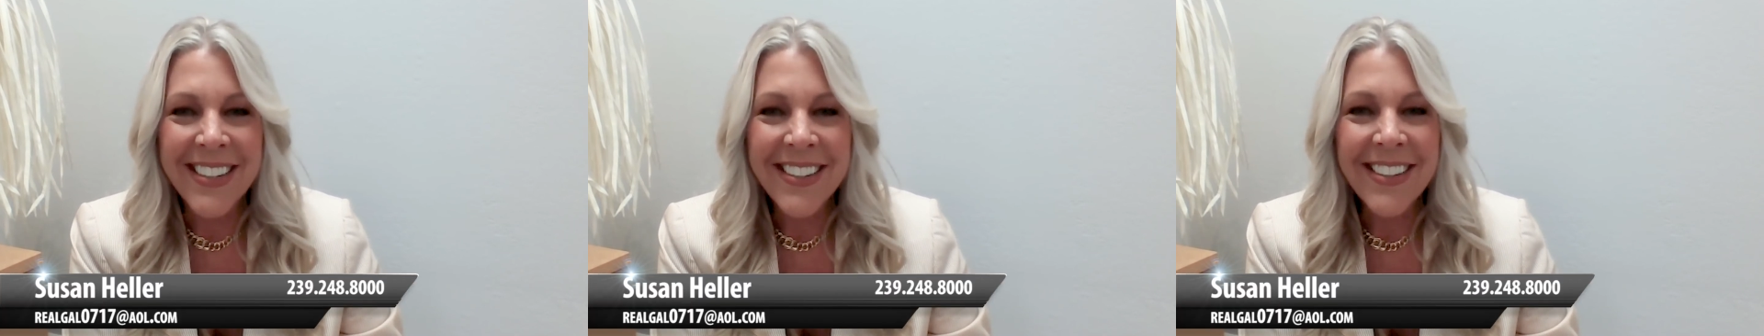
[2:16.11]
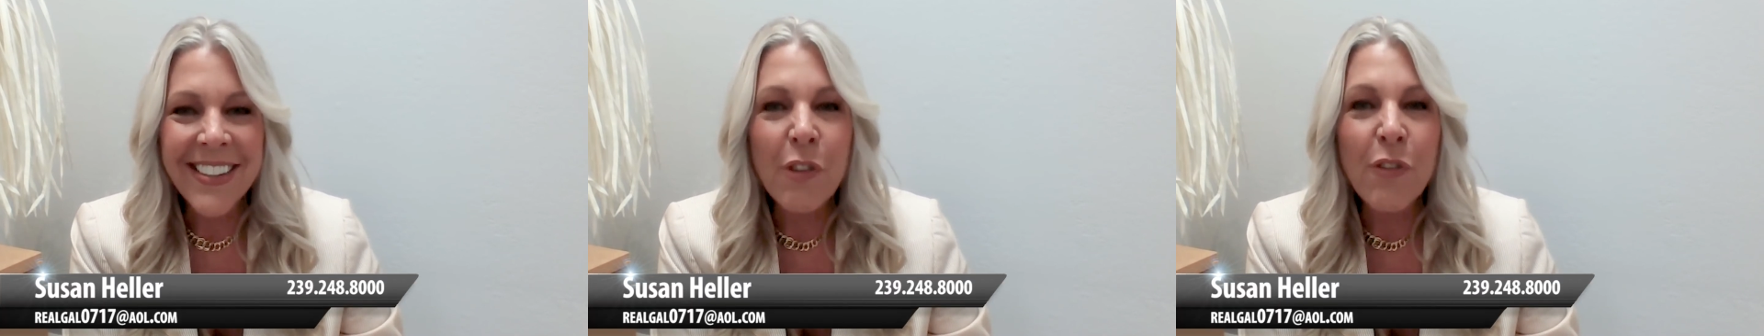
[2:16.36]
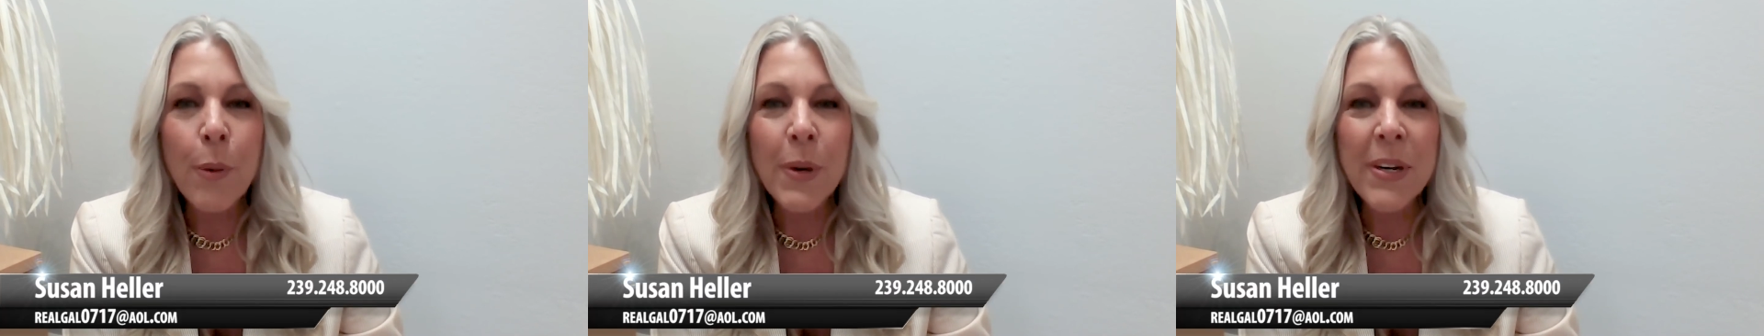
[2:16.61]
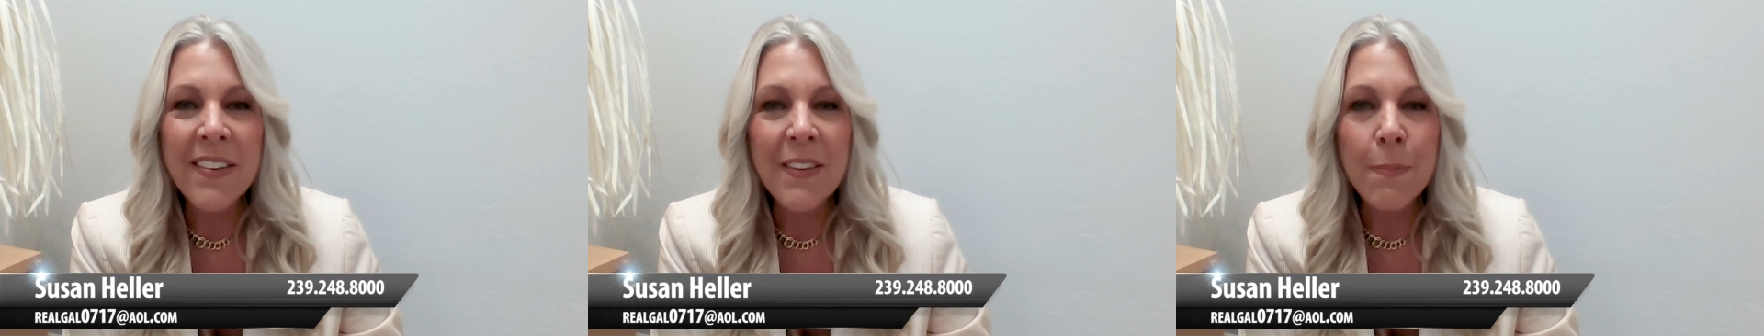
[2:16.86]
Look forward
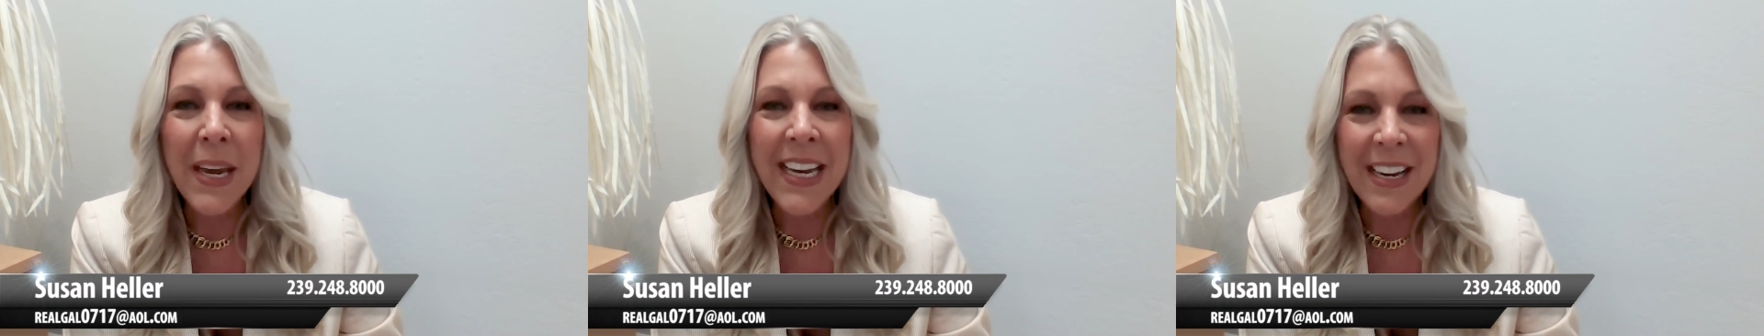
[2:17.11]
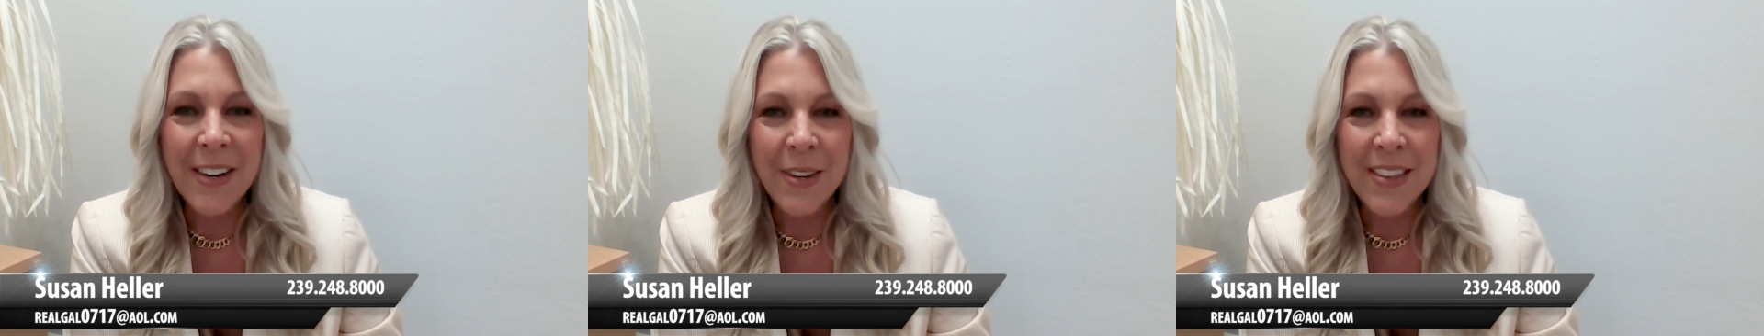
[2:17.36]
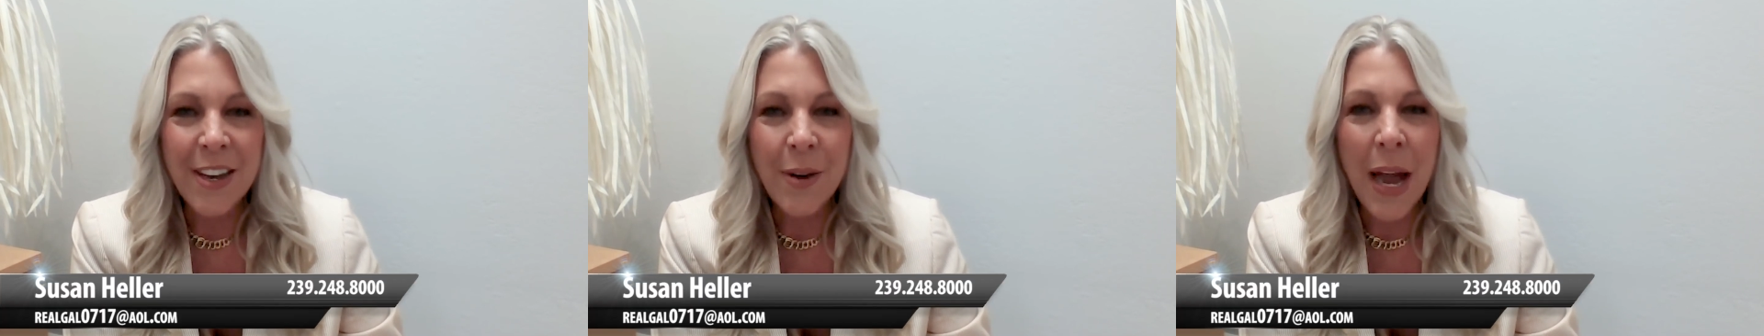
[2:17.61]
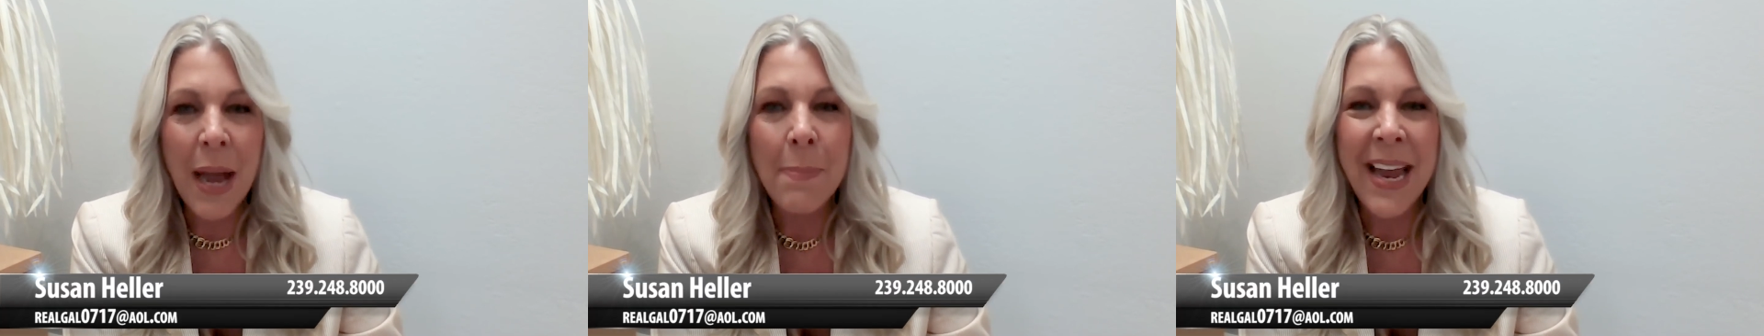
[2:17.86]
to speaking with you
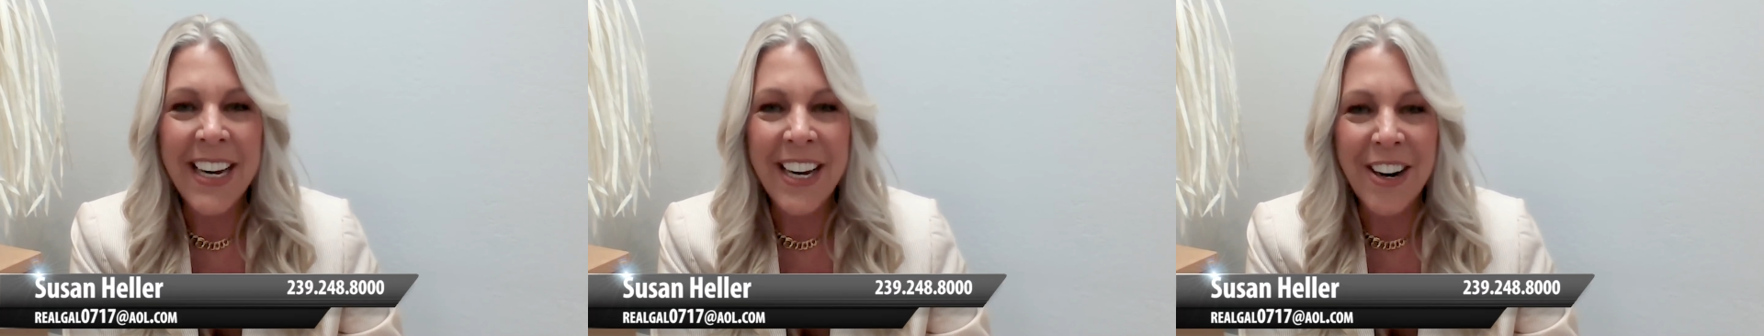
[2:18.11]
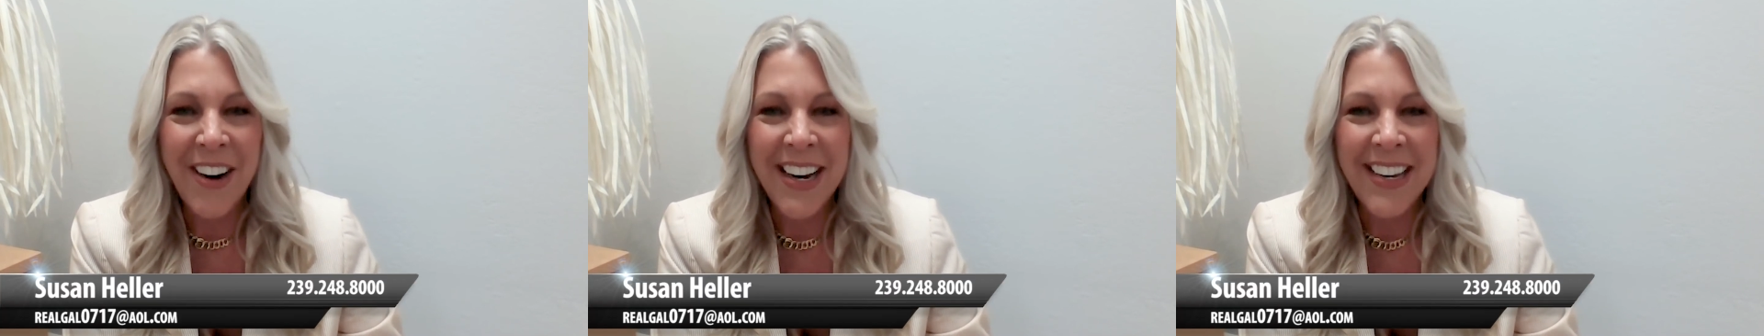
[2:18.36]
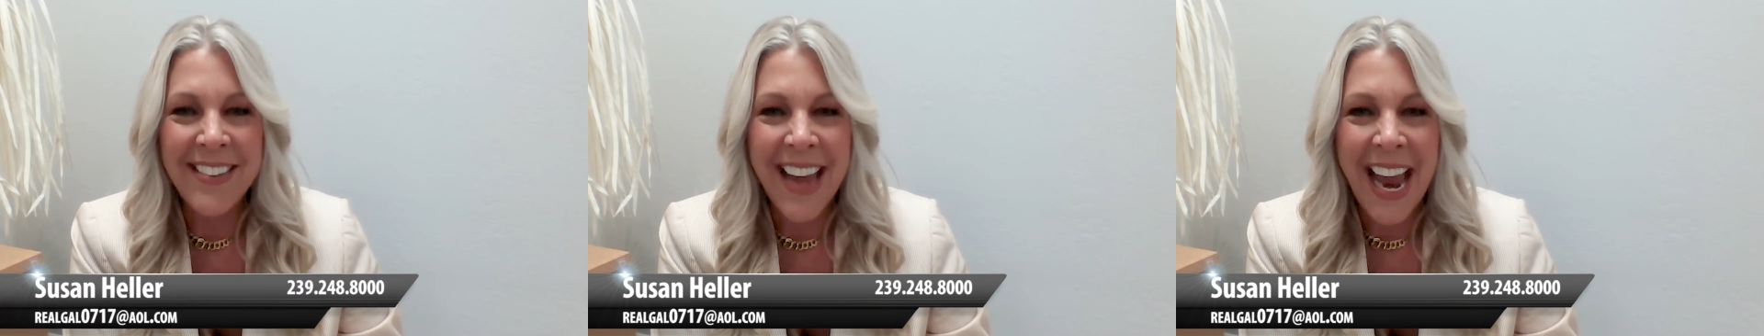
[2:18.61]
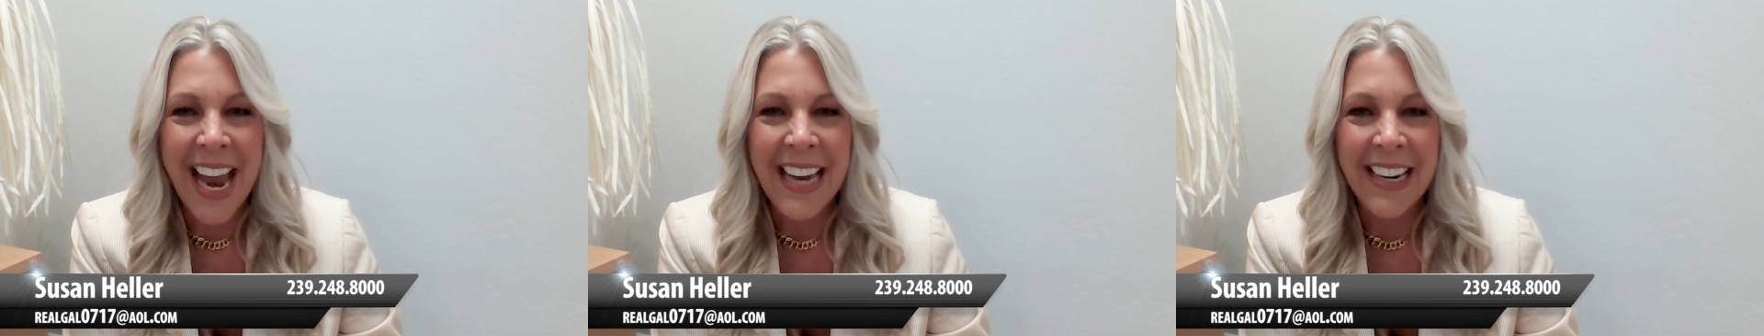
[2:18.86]
and make it a great
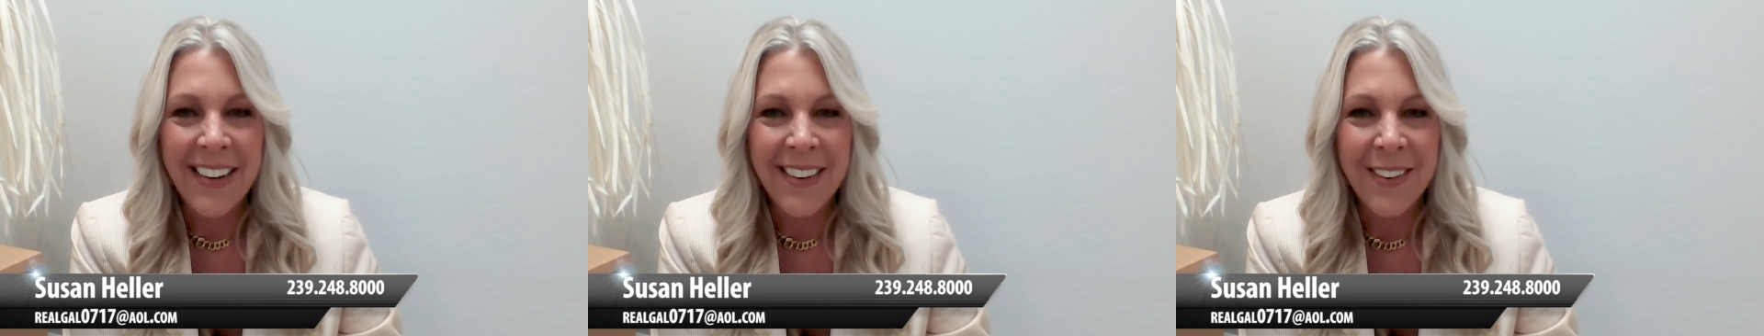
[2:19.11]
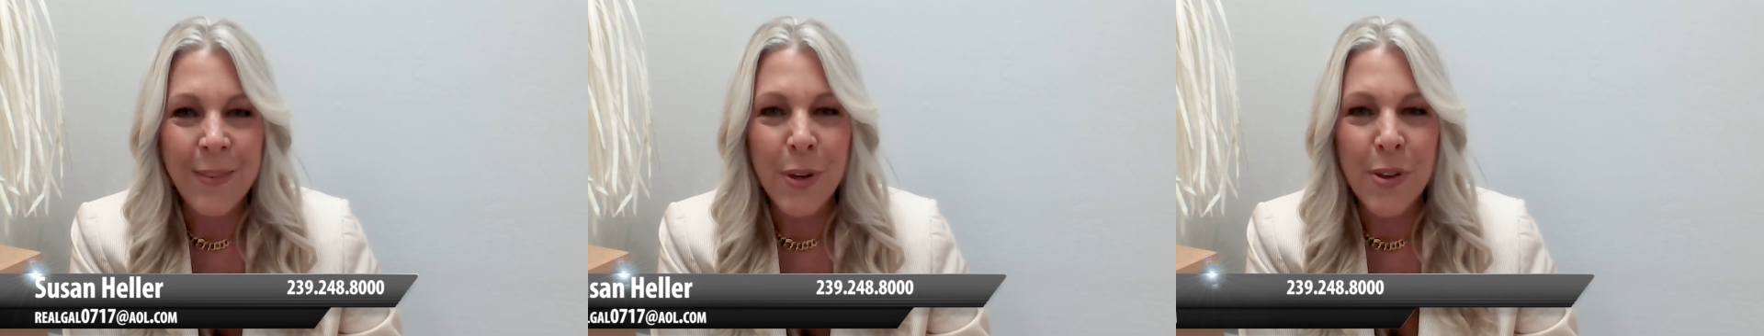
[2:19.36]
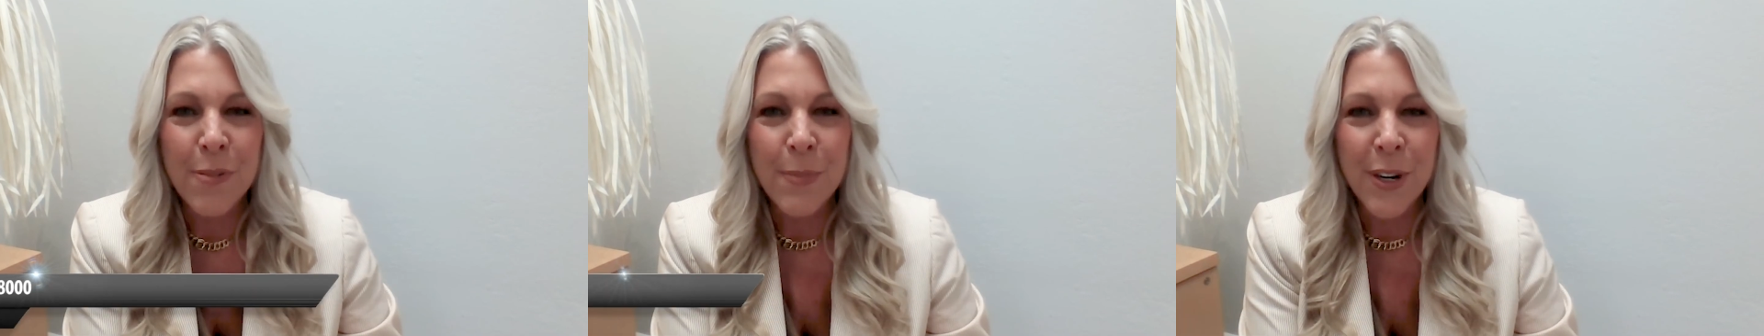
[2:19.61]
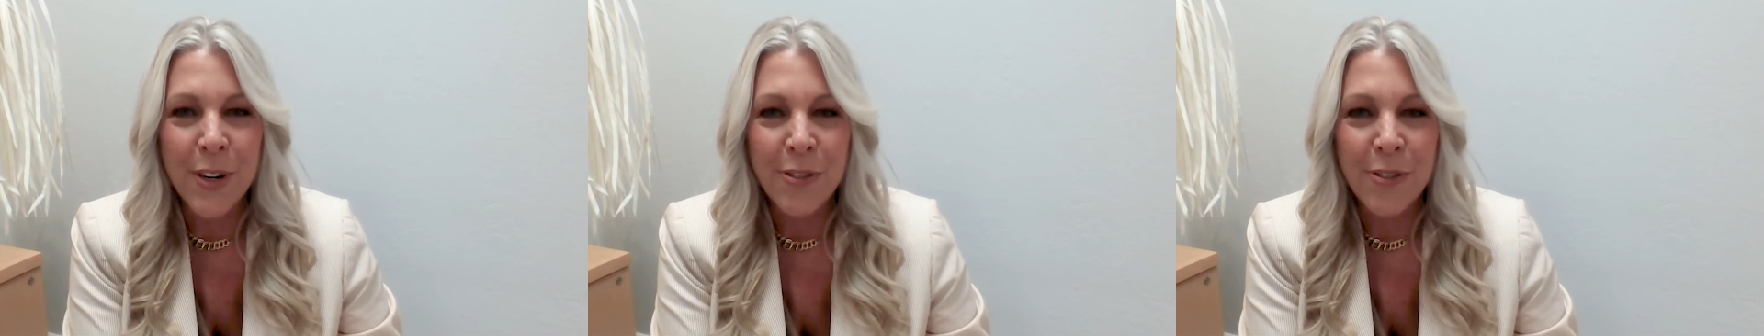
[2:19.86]
day and a smooth move.